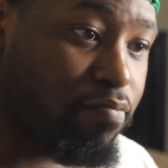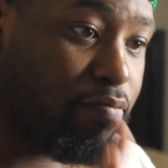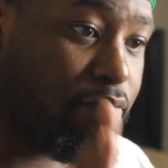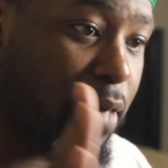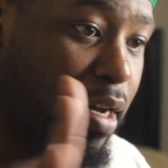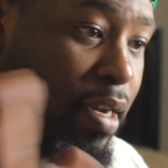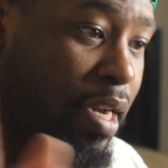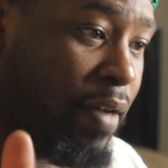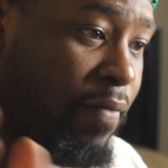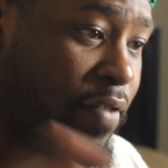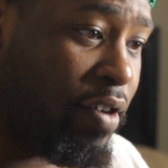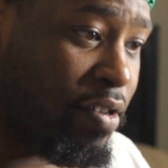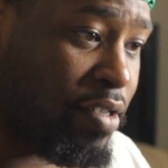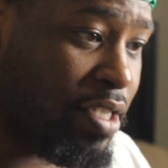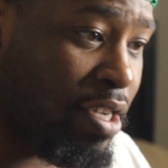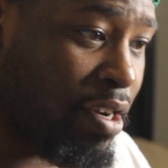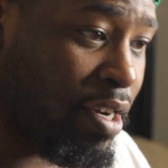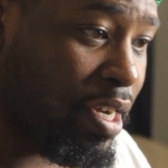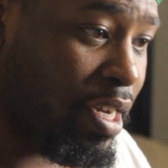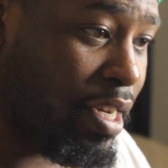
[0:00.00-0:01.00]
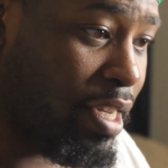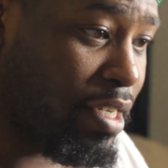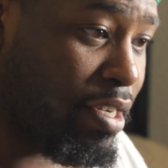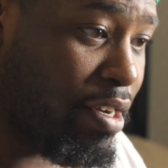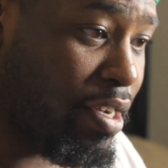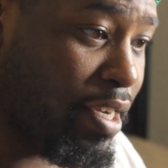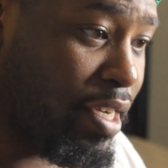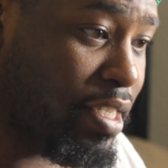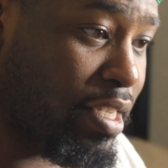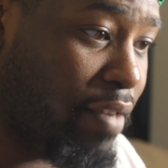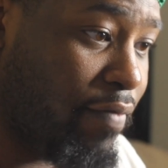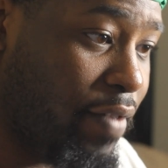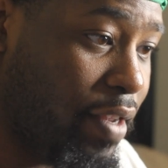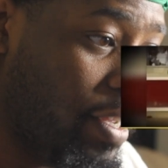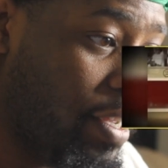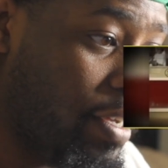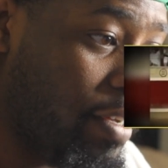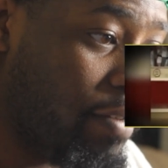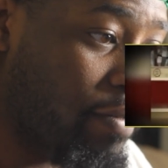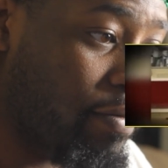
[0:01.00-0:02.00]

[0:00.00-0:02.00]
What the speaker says: Enough all talking, let's go ahead and get to the video.